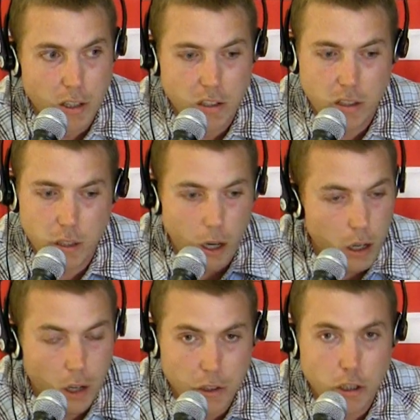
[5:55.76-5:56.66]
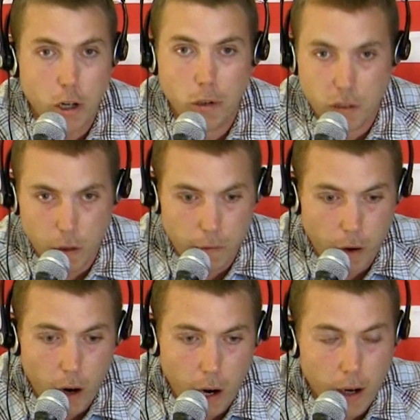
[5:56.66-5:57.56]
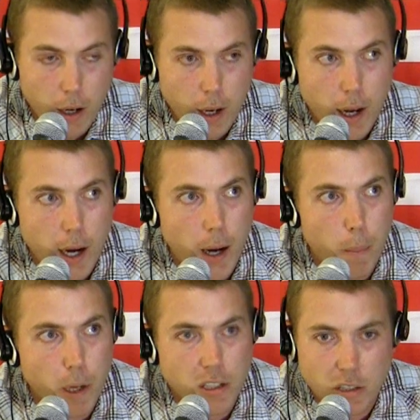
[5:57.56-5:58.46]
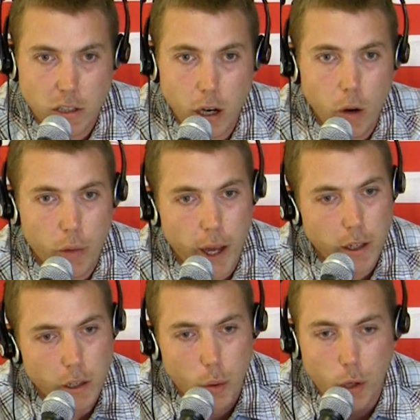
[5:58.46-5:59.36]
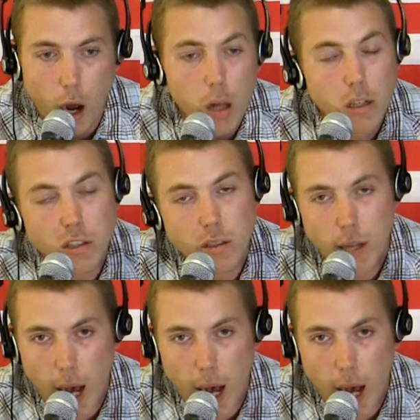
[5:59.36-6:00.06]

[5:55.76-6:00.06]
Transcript: just on the show so far. But just know that, you know, knowledge is